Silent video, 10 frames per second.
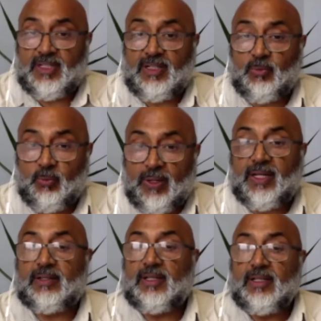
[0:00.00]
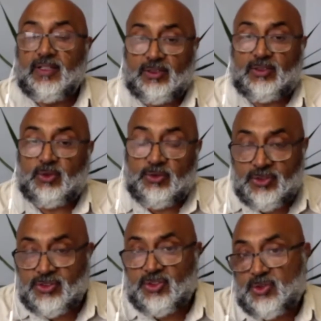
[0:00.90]
when
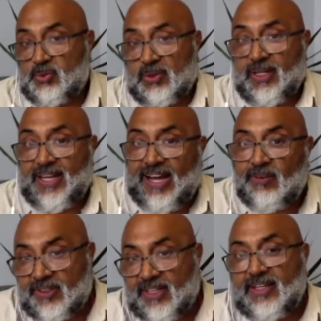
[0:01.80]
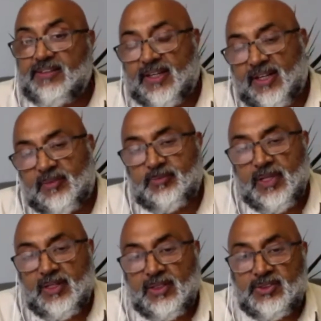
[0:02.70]
tourists were allowed in there.
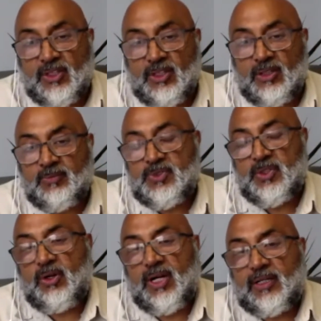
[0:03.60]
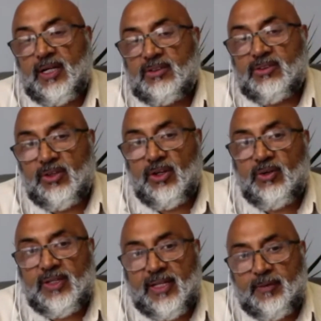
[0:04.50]
So I got to go
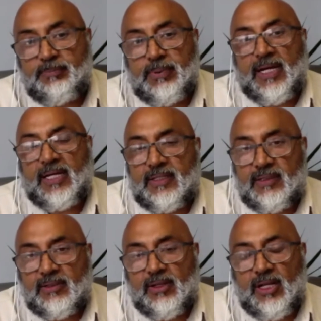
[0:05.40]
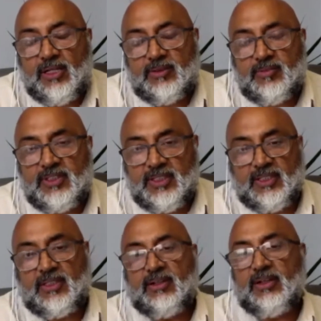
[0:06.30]
in and pioneer a lot of the
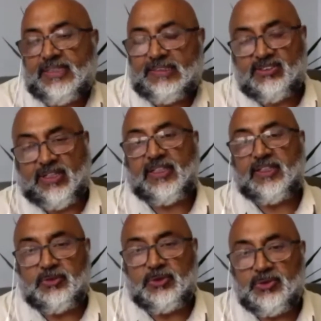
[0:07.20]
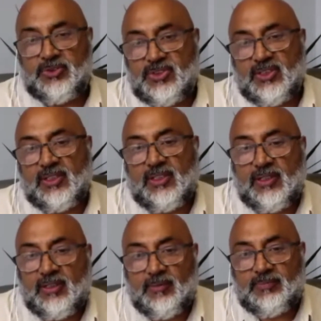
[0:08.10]
early trekking routes
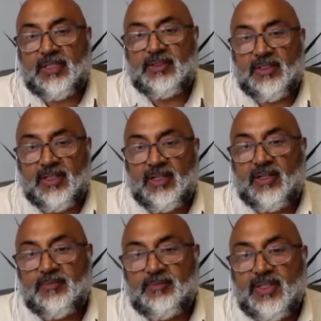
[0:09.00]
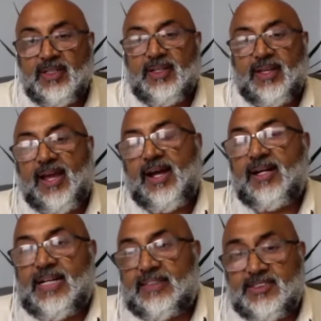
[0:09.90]
in there. Awesome. Yeah,
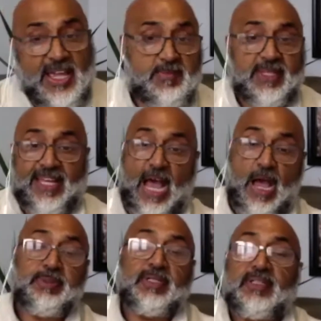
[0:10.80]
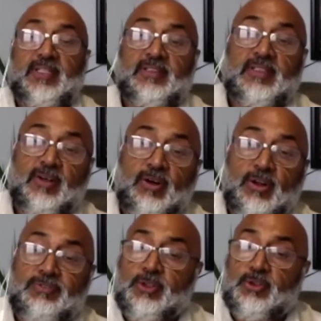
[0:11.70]
and the same thing happened in all
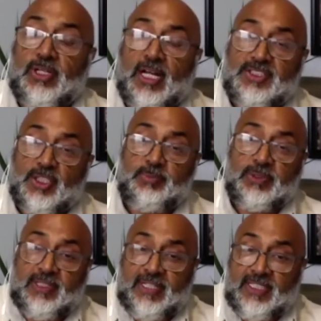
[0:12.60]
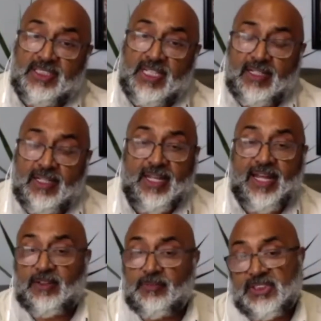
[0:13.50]
of Arunachal Pradesh, Nagaland, which